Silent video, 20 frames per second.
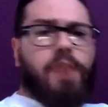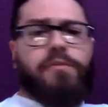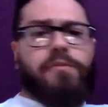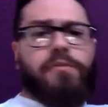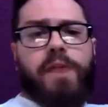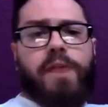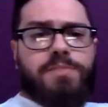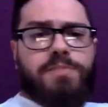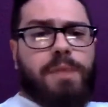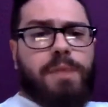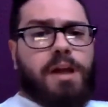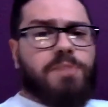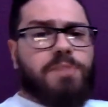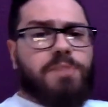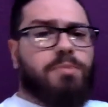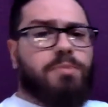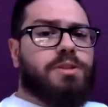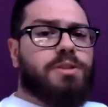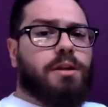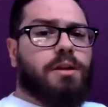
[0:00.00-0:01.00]
Freddy's box
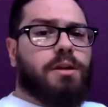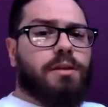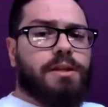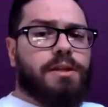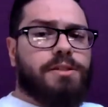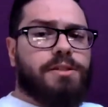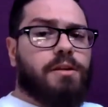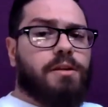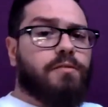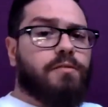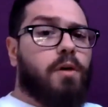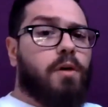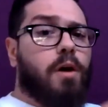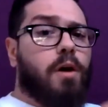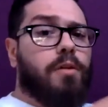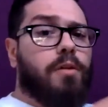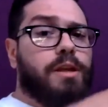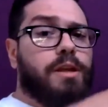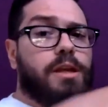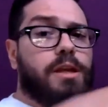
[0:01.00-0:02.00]
puts a listing of
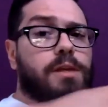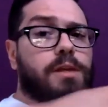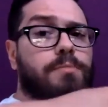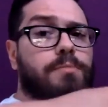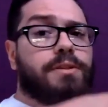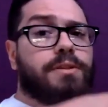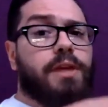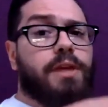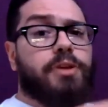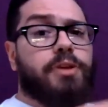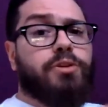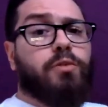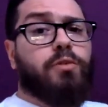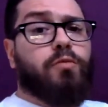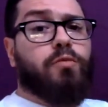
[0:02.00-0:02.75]
all the potential